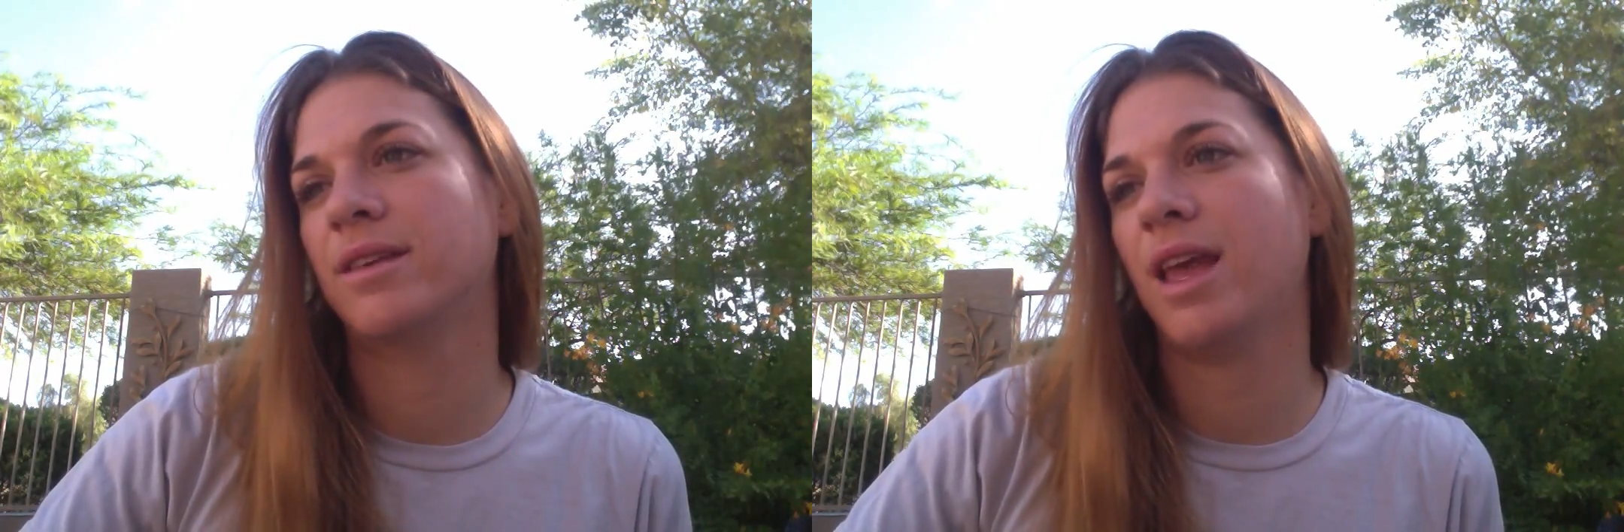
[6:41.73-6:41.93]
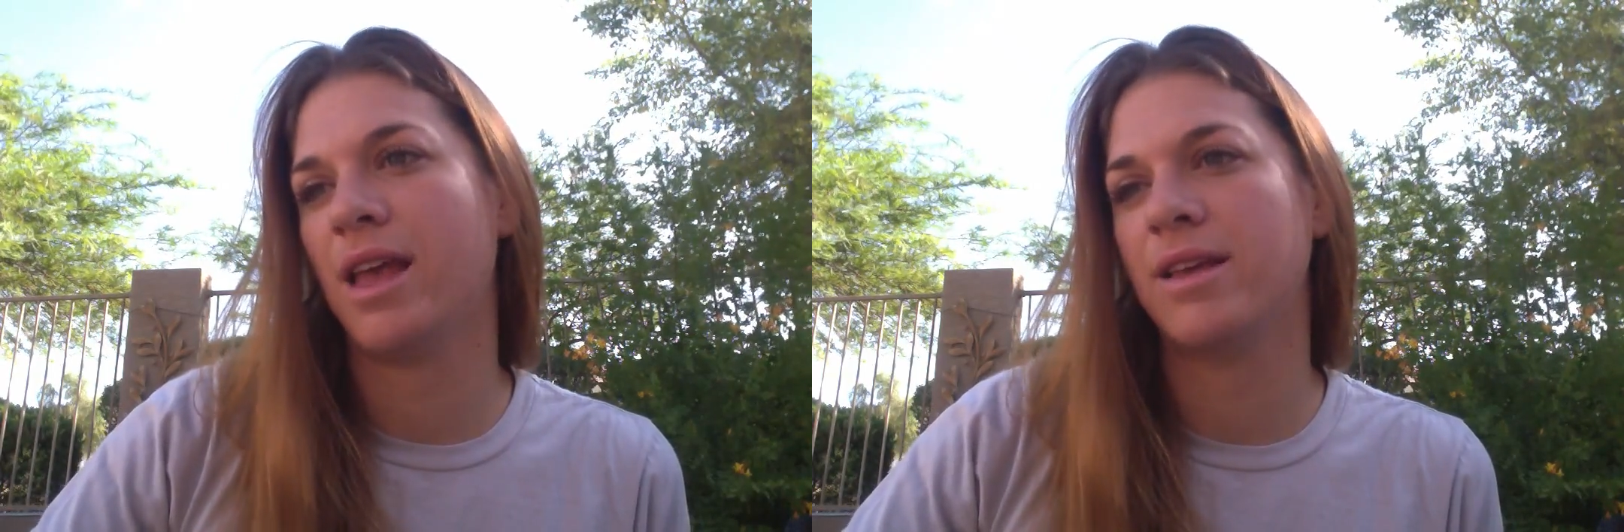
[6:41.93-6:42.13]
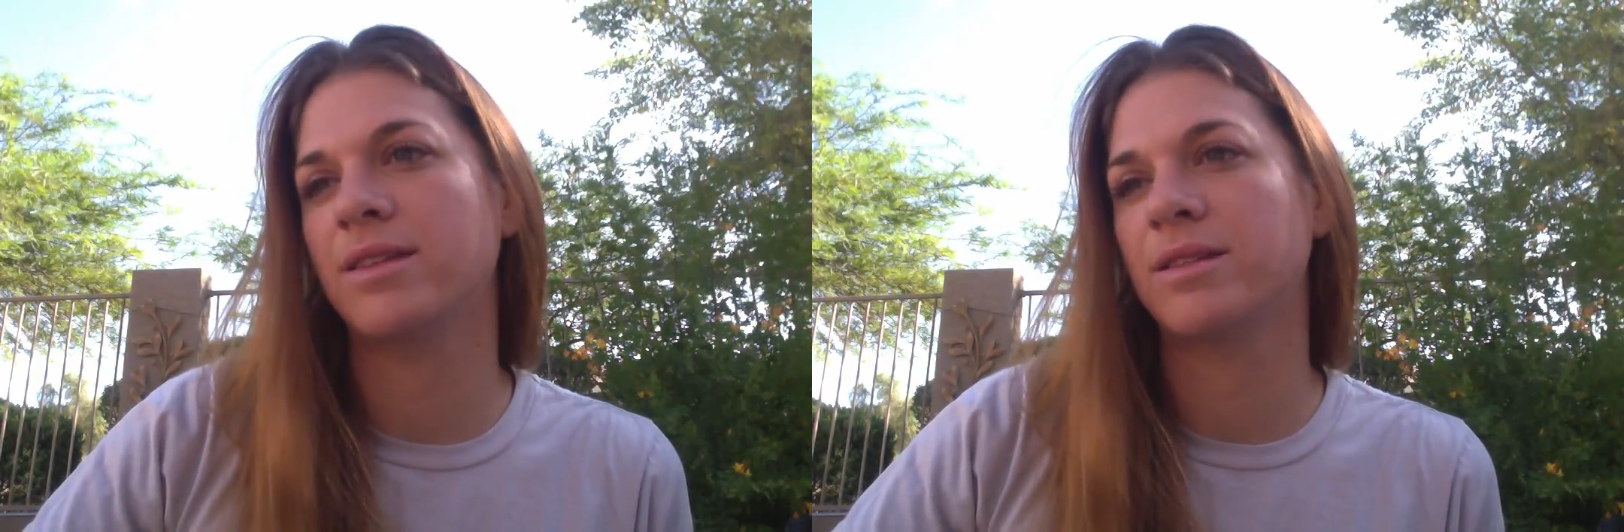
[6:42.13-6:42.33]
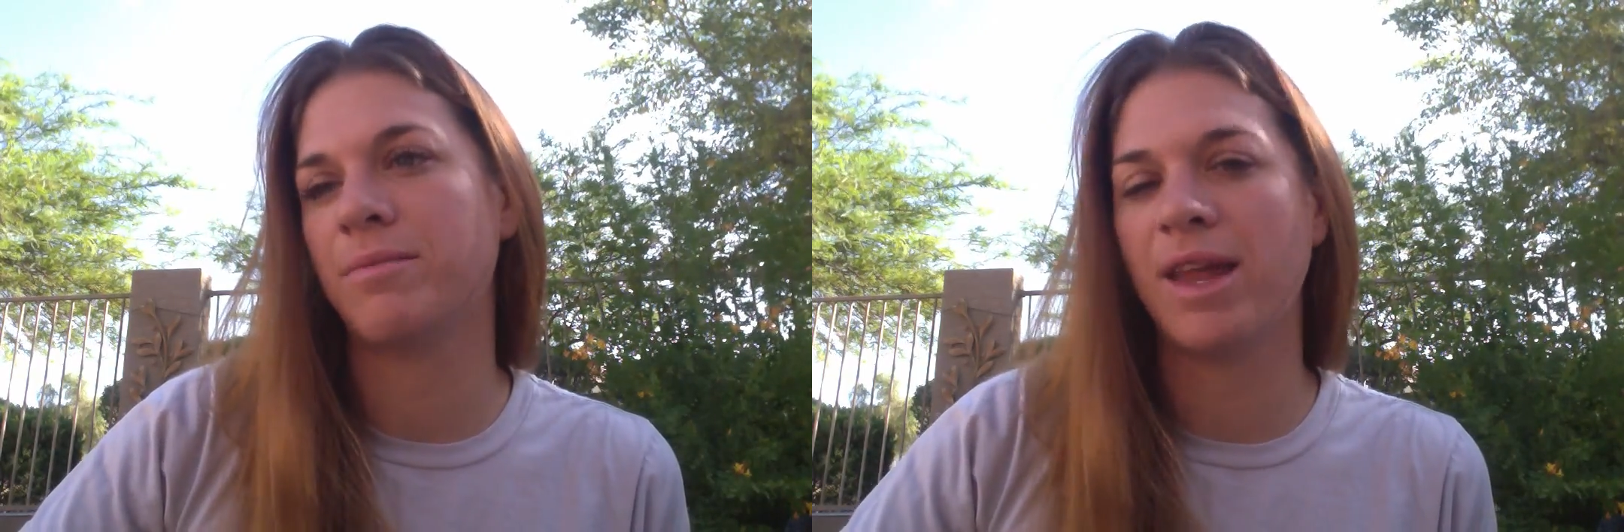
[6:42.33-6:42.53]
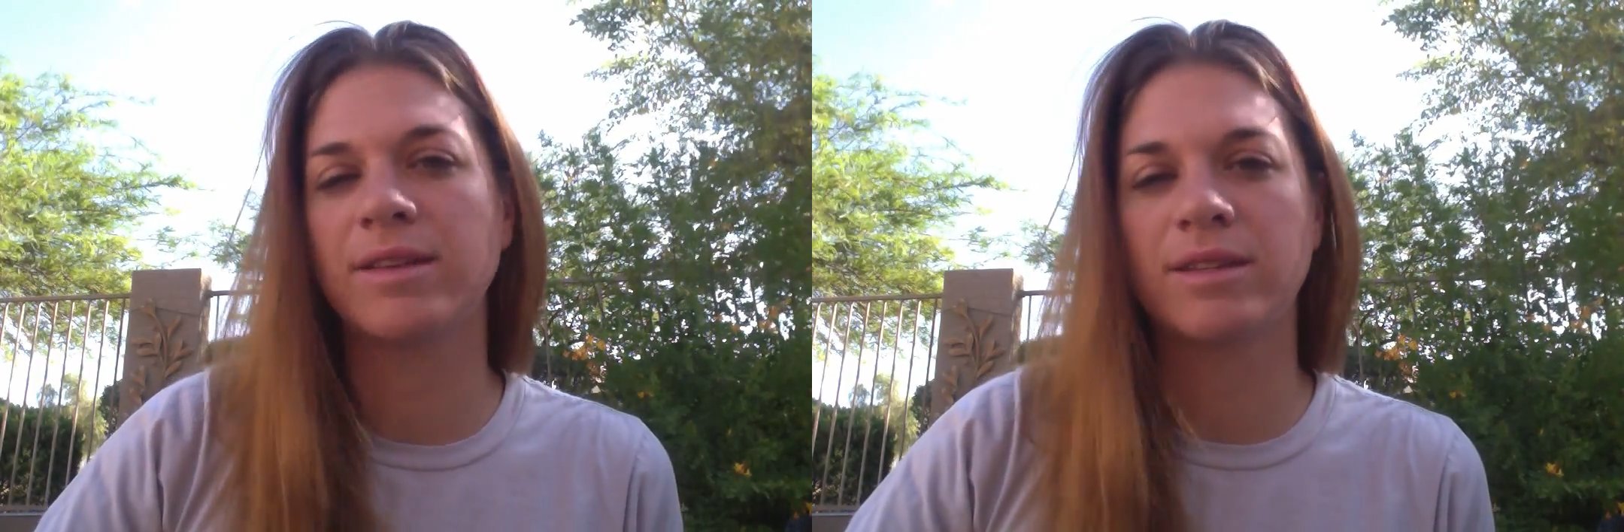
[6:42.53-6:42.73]
is
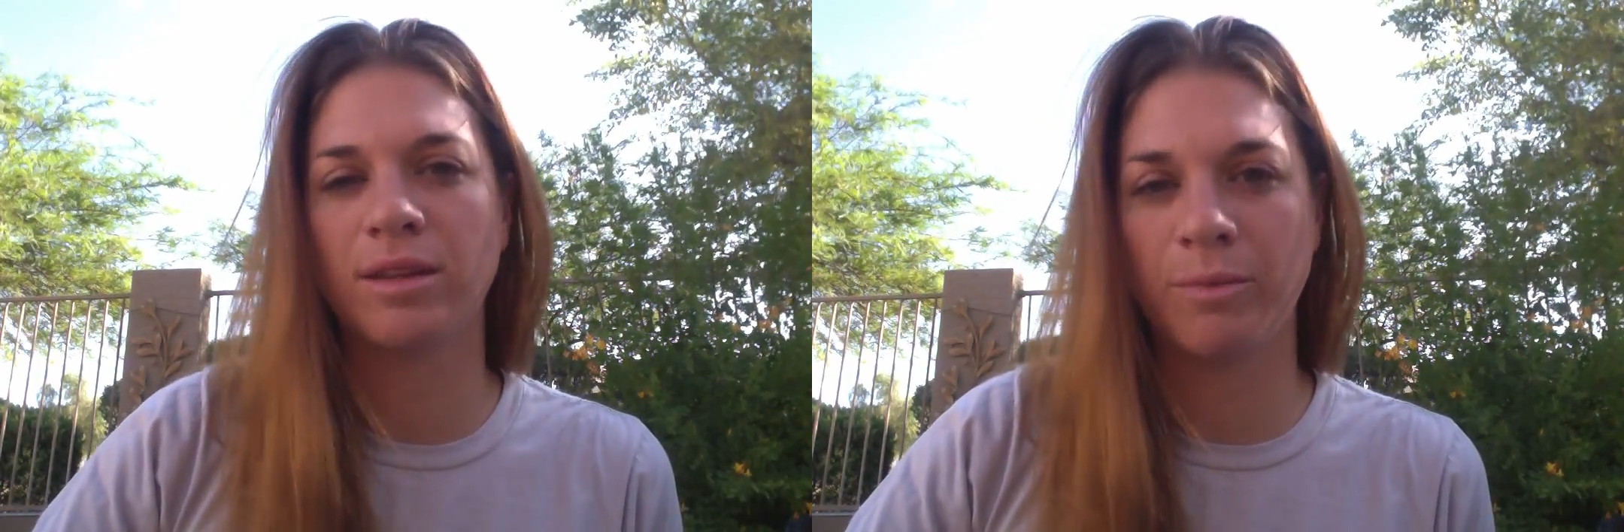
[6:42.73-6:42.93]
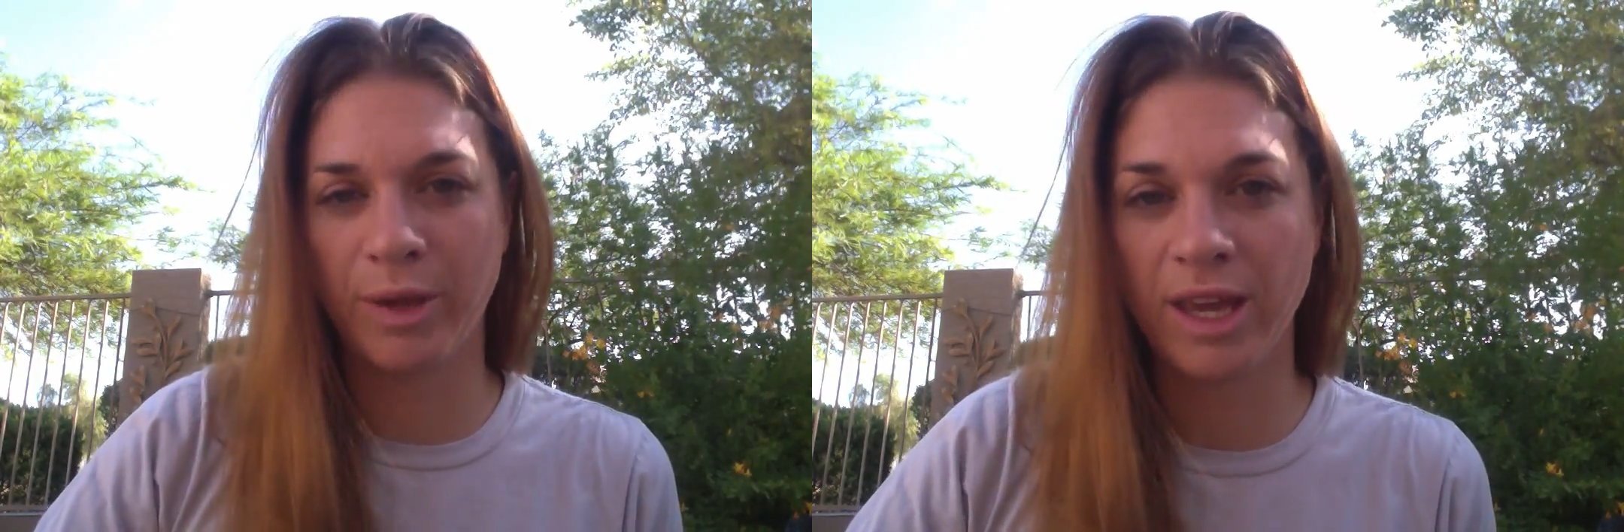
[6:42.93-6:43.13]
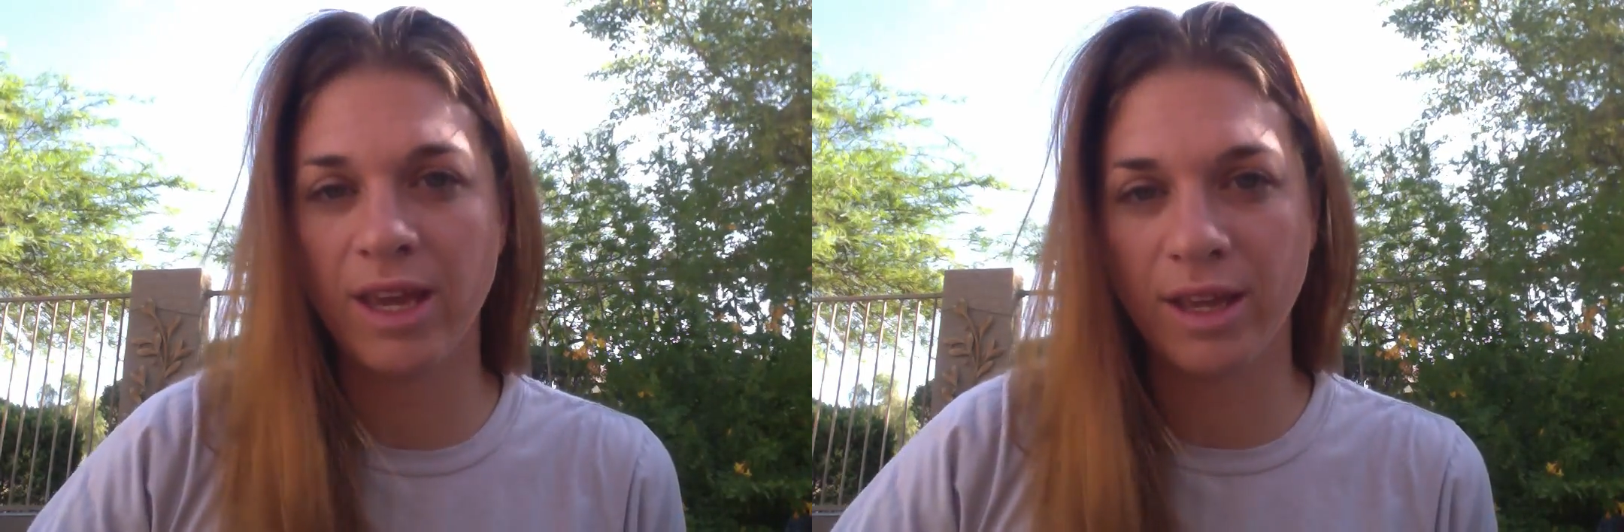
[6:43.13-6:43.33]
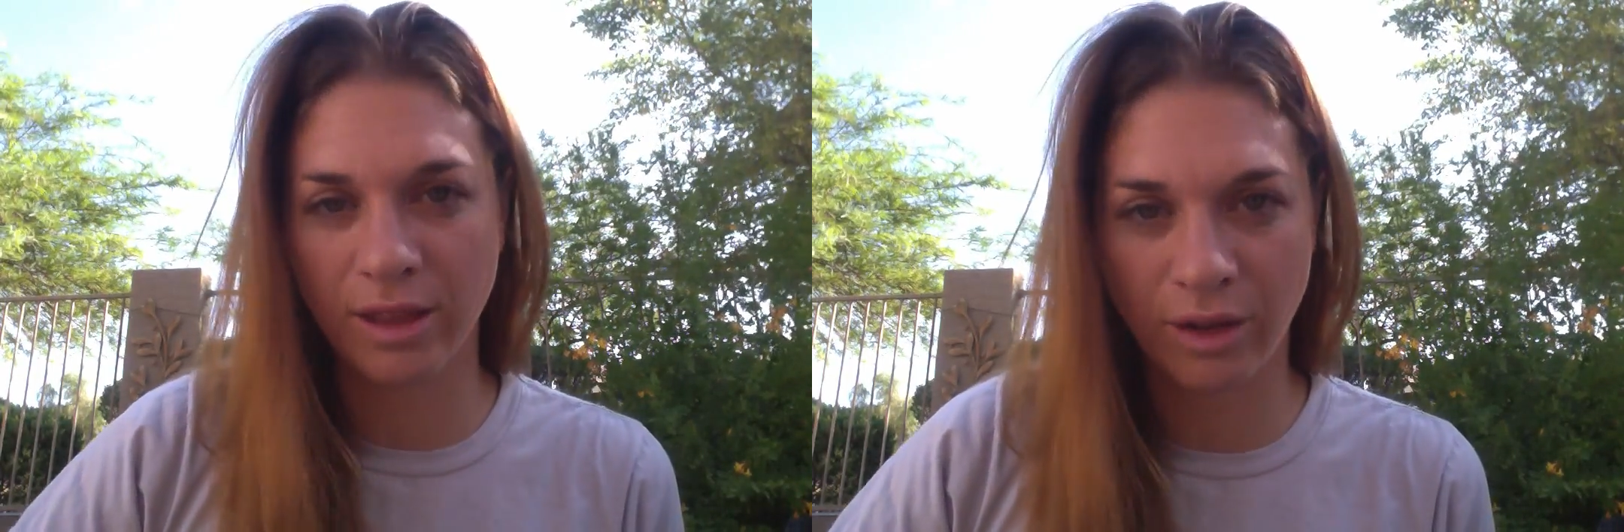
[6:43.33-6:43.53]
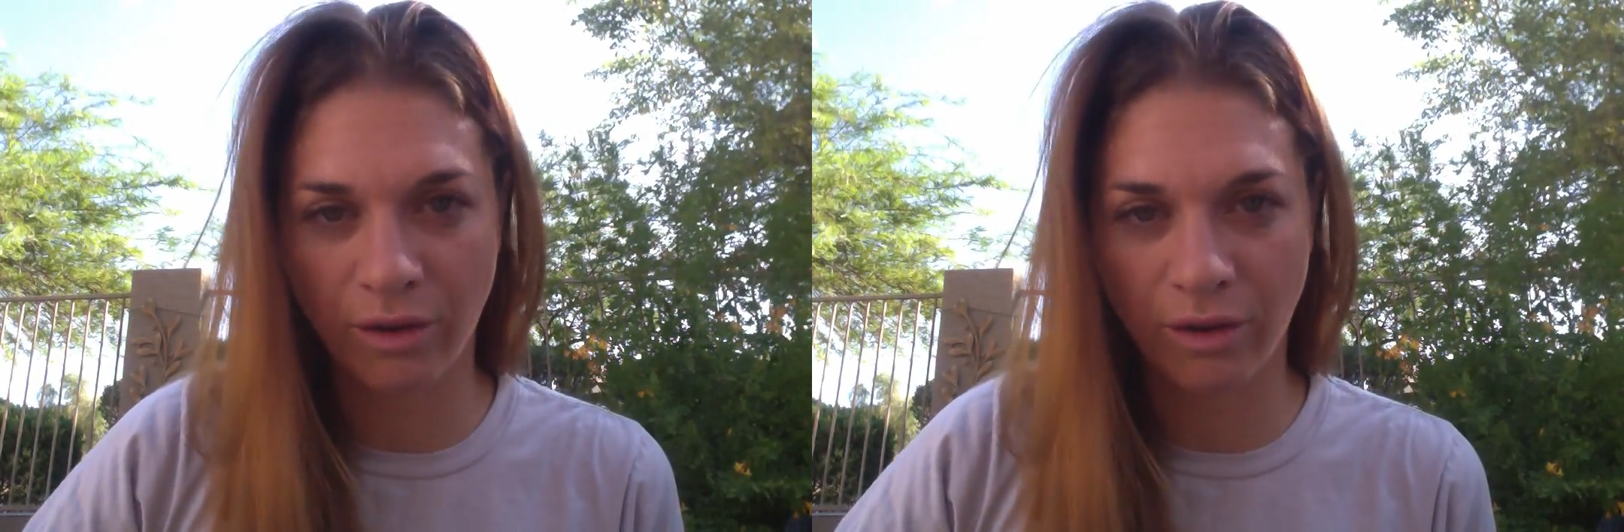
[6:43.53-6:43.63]
meant to be in the